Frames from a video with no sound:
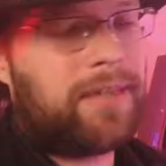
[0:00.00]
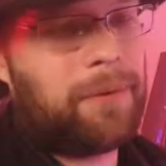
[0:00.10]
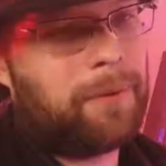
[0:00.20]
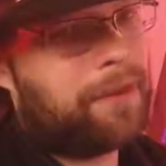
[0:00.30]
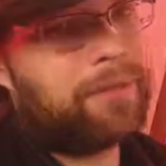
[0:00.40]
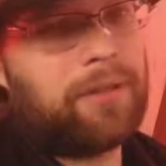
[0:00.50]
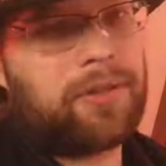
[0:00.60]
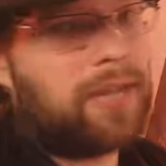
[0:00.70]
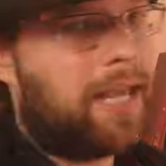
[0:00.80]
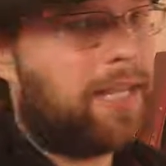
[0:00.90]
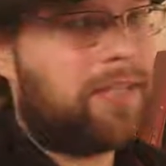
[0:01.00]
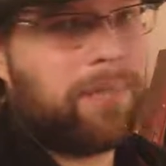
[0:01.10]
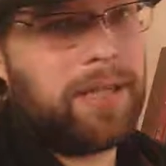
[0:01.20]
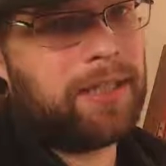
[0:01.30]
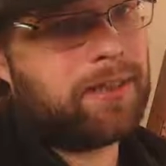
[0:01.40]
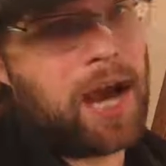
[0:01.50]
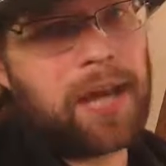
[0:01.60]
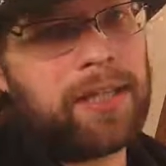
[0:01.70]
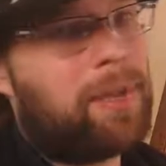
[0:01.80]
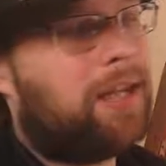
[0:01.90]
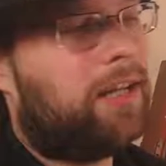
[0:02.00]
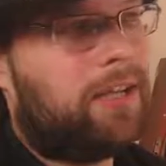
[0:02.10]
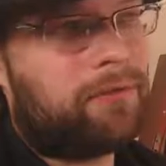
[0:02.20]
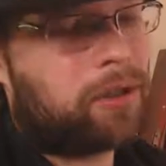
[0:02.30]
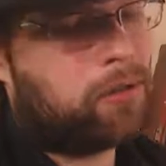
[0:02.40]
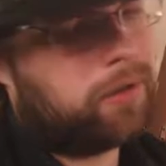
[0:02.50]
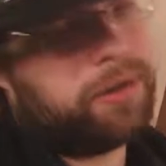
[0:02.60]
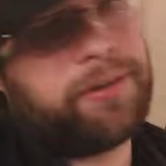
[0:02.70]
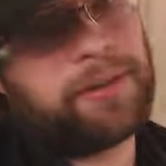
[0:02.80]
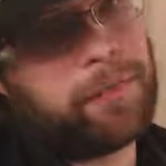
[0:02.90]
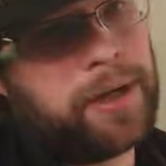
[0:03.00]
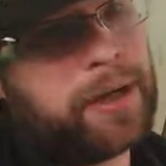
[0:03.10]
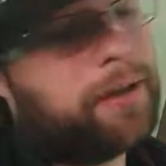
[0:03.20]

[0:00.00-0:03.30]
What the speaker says: that whatever you're saying is being documented and recorded somewhere.